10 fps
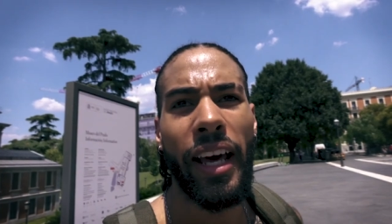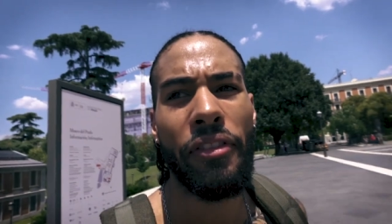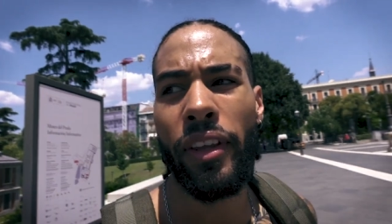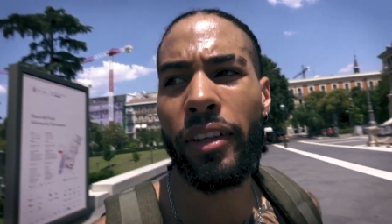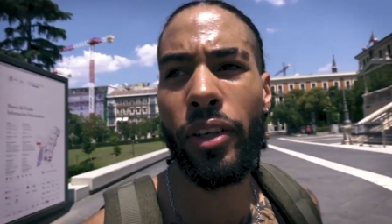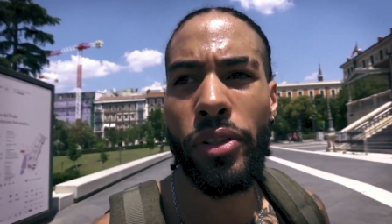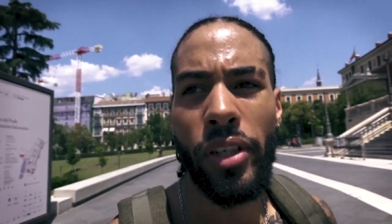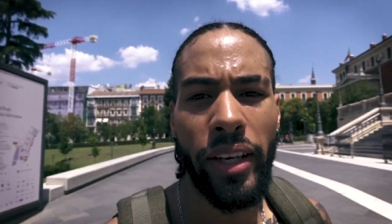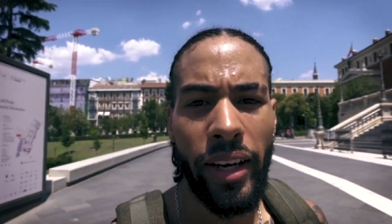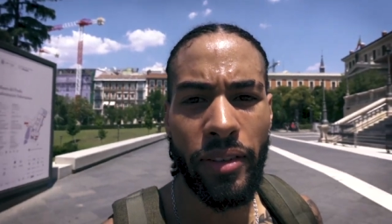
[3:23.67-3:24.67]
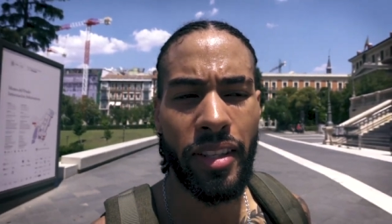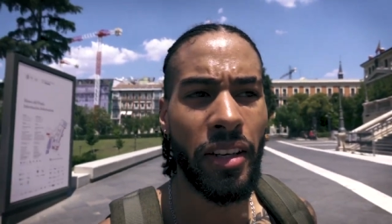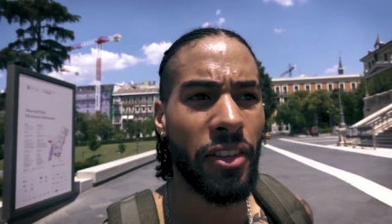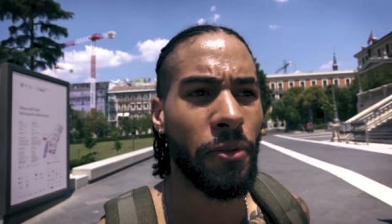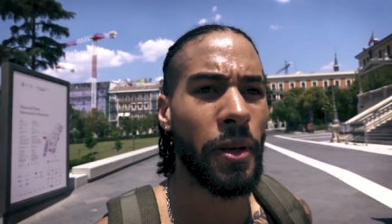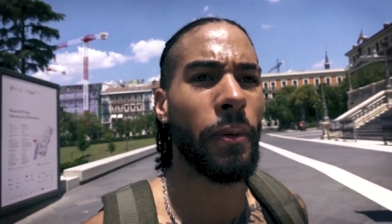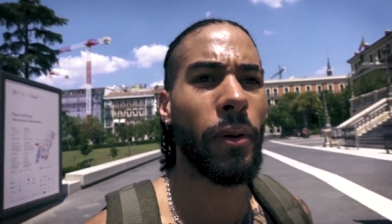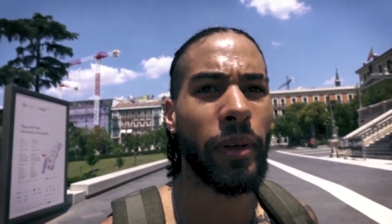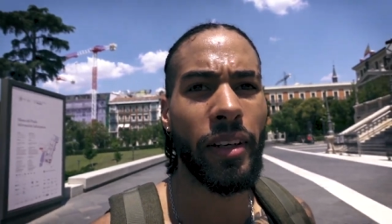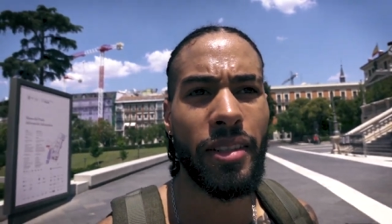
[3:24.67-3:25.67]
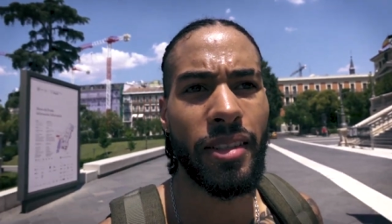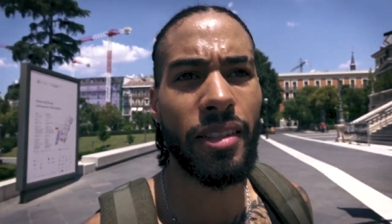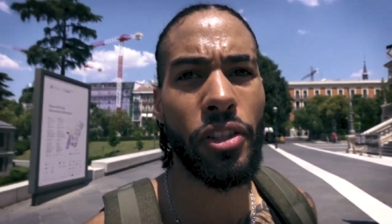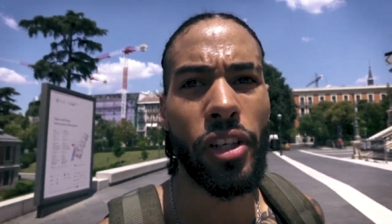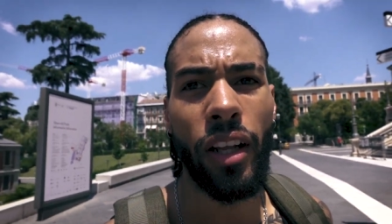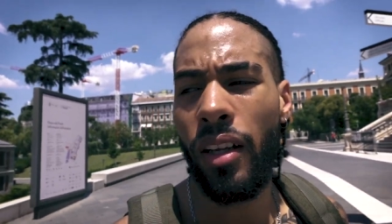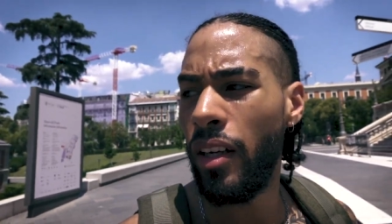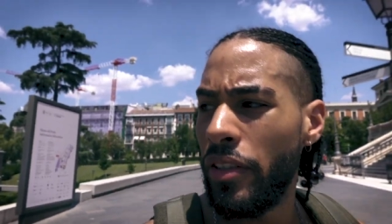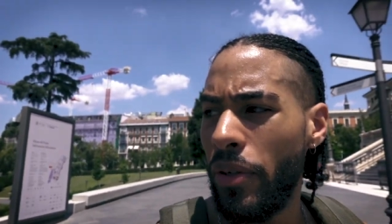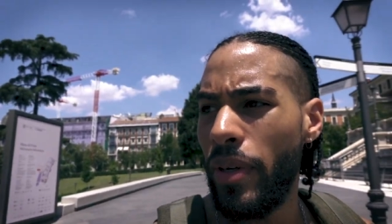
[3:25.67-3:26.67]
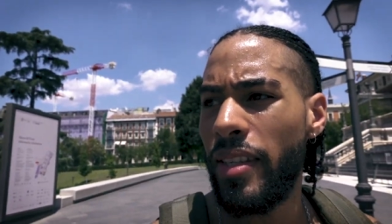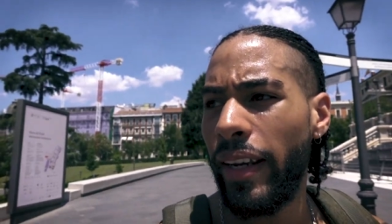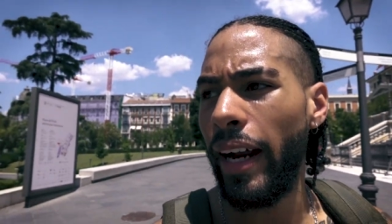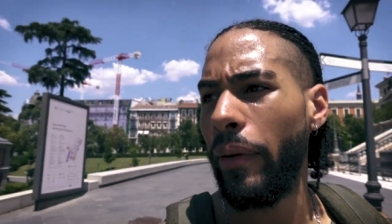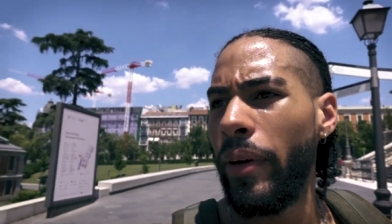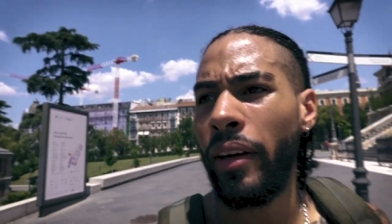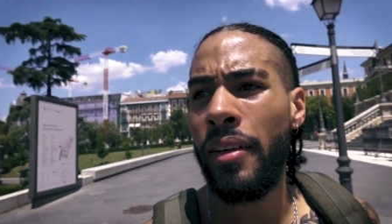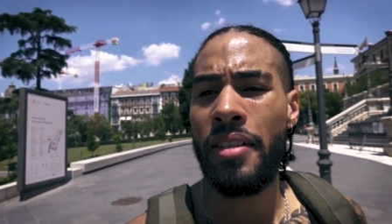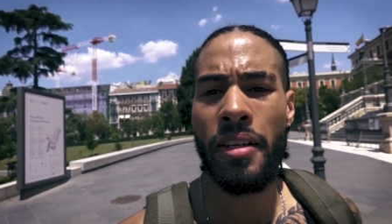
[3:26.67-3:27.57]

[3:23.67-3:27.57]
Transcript: I think usually there's tons of people because it's such a touristic area.